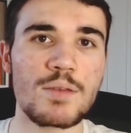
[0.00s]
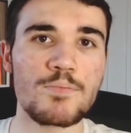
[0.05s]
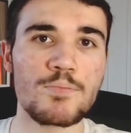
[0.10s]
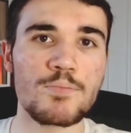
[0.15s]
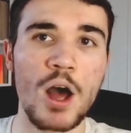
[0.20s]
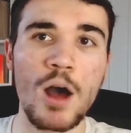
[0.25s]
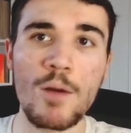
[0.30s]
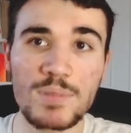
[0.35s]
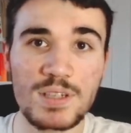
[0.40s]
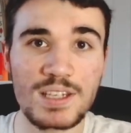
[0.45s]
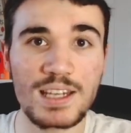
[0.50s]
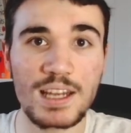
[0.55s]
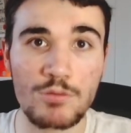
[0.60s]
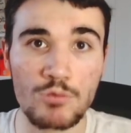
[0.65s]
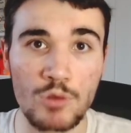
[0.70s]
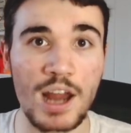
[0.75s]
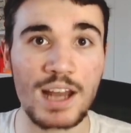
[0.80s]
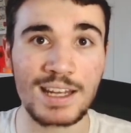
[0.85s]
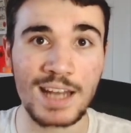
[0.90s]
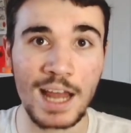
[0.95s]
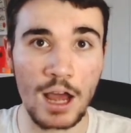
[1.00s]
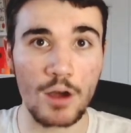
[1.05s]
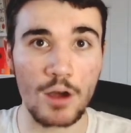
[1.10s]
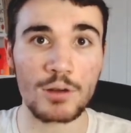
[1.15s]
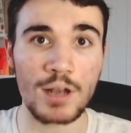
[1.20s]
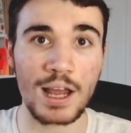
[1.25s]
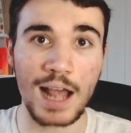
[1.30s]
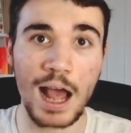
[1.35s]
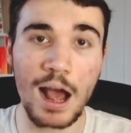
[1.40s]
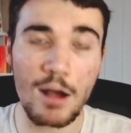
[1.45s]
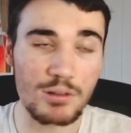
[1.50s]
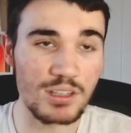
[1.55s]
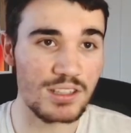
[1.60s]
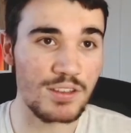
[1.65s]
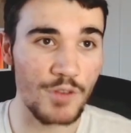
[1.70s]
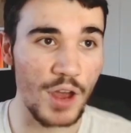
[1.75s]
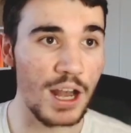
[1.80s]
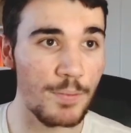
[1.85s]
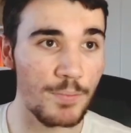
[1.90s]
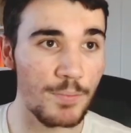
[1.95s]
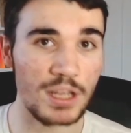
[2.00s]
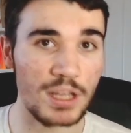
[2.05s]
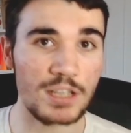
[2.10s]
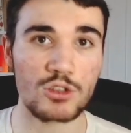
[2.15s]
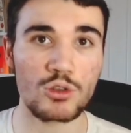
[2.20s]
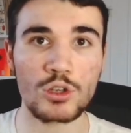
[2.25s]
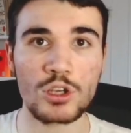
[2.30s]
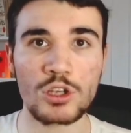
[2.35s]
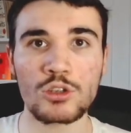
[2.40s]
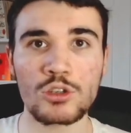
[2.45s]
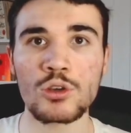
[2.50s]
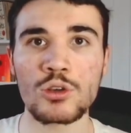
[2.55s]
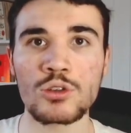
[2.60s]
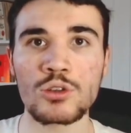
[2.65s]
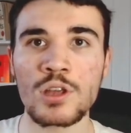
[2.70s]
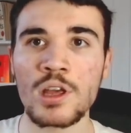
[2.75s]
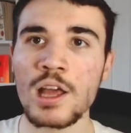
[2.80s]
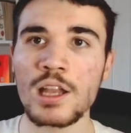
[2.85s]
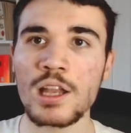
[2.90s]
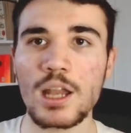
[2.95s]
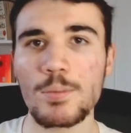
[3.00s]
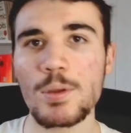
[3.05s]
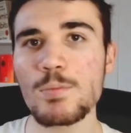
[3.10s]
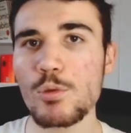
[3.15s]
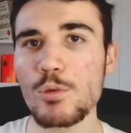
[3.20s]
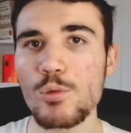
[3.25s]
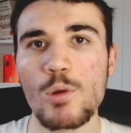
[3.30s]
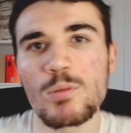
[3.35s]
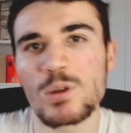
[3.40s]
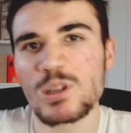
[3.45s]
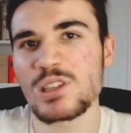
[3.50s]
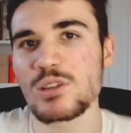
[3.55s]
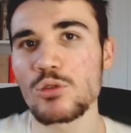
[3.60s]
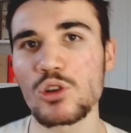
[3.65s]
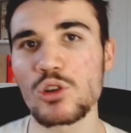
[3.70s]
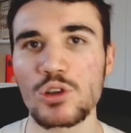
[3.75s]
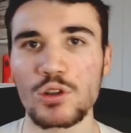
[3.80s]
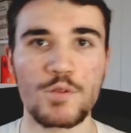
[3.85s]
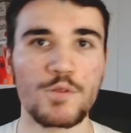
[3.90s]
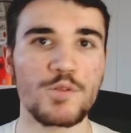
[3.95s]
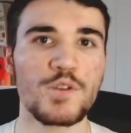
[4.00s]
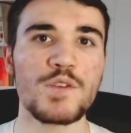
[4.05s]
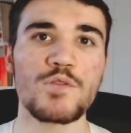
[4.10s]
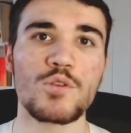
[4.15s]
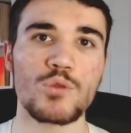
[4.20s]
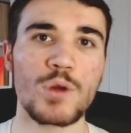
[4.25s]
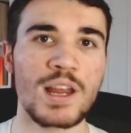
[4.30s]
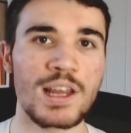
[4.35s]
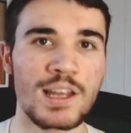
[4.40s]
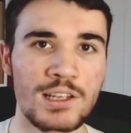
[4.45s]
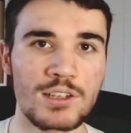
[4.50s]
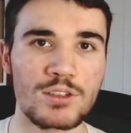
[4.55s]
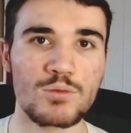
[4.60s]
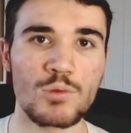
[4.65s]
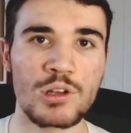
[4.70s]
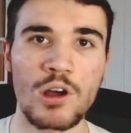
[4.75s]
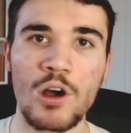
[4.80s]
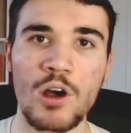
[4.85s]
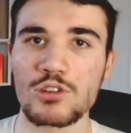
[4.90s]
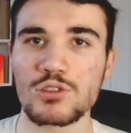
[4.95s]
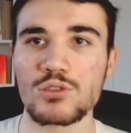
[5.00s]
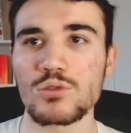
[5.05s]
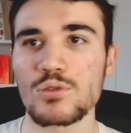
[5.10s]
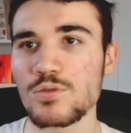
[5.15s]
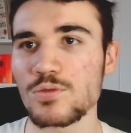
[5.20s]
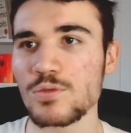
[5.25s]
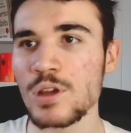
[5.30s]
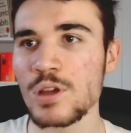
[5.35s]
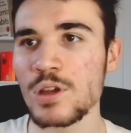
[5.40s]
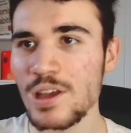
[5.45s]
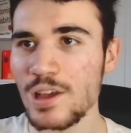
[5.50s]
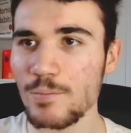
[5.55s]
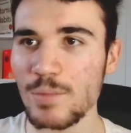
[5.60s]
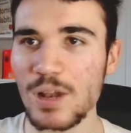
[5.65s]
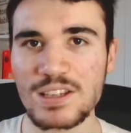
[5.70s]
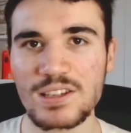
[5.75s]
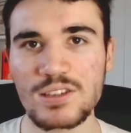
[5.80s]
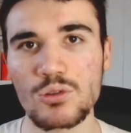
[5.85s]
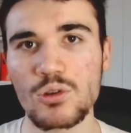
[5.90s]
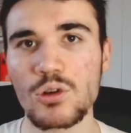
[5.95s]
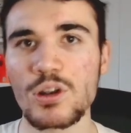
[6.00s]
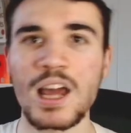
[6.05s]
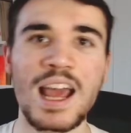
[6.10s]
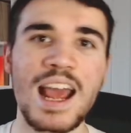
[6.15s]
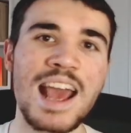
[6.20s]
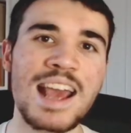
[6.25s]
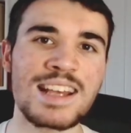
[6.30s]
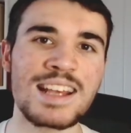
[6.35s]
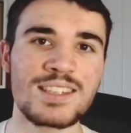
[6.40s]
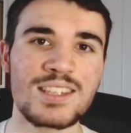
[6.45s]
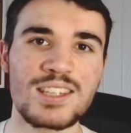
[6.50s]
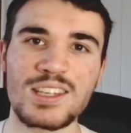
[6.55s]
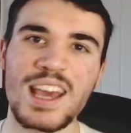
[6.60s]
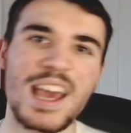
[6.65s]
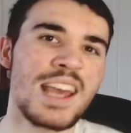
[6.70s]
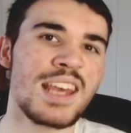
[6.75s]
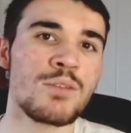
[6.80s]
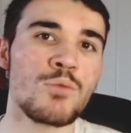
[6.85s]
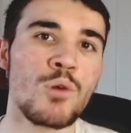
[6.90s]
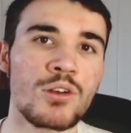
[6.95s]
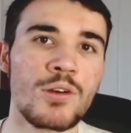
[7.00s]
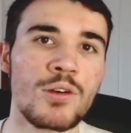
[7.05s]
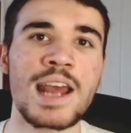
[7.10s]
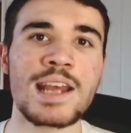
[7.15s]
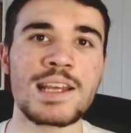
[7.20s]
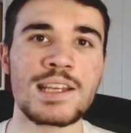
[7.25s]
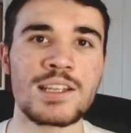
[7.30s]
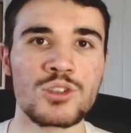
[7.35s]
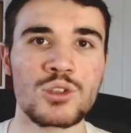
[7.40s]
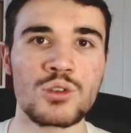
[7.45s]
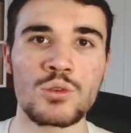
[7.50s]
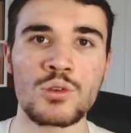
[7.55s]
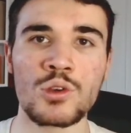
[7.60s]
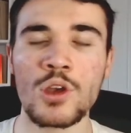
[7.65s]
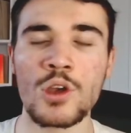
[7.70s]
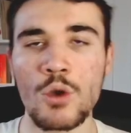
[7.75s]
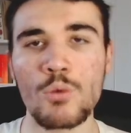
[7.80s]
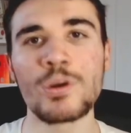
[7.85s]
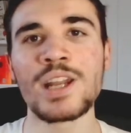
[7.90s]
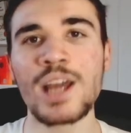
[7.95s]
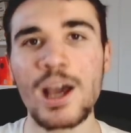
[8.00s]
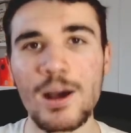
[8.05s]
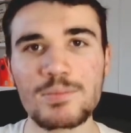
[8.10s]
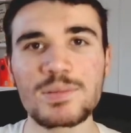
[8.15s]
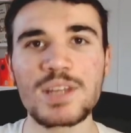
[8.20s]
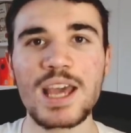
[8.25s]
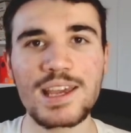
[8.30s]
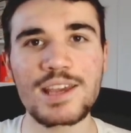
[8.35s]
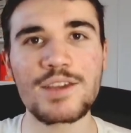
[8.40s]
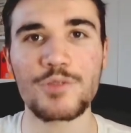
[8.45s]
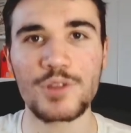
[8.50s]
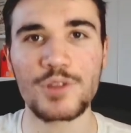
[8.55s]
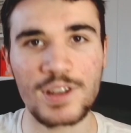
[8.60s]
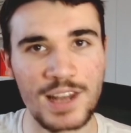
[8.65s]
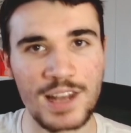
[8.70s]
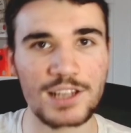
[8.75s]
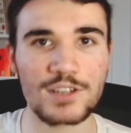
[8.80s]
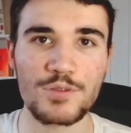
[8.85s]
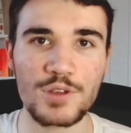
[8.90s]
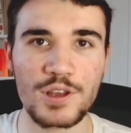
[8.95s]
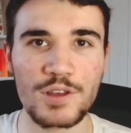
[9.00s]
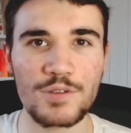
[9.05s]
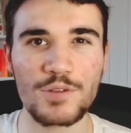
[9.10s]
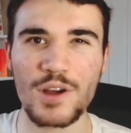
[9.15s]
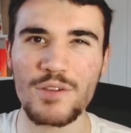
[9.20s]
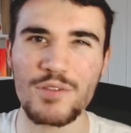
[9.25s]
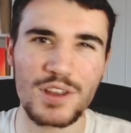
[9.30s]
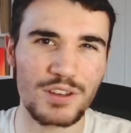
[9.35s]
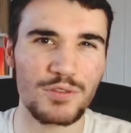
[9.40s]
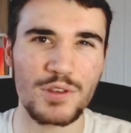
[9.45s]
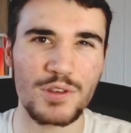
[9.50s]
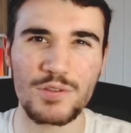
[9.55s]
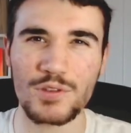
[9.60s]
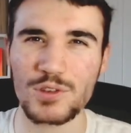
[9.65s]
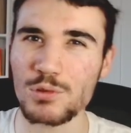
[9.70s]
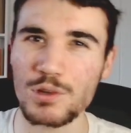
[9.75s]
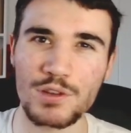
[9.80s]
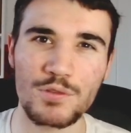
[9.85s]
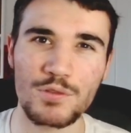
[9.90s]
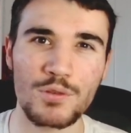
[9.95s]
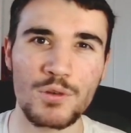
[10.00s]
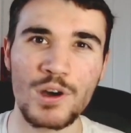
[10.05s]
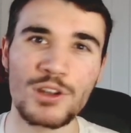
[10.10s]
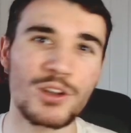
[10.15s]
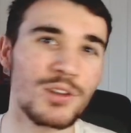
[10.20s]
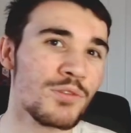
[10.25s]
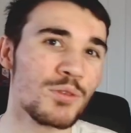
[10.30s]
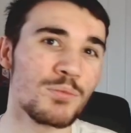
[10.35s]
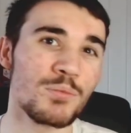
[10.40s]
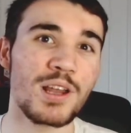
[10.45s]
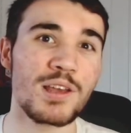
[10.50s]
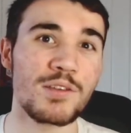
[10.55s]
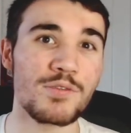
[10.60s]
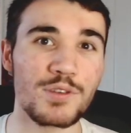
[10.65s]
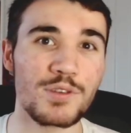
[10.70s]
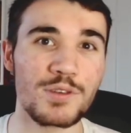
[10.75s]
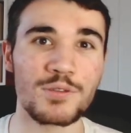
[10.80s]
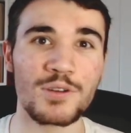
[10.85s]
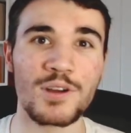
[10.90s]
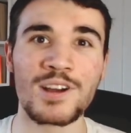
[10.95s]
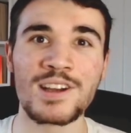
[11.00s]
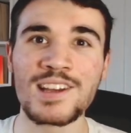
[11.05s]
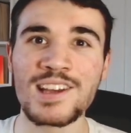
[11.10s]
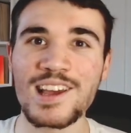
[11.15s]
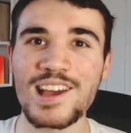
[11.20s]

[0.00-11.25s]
But I'm seeing it right now. Like, how it's developing is looking good. Like, people probably still look at the FIFA ratings when Arsenal players still got, like, eighty, eighty-one or eighty-two. When they update it for the next FIFA, I think it's FIFA twenty-four. I don't even play FIFA.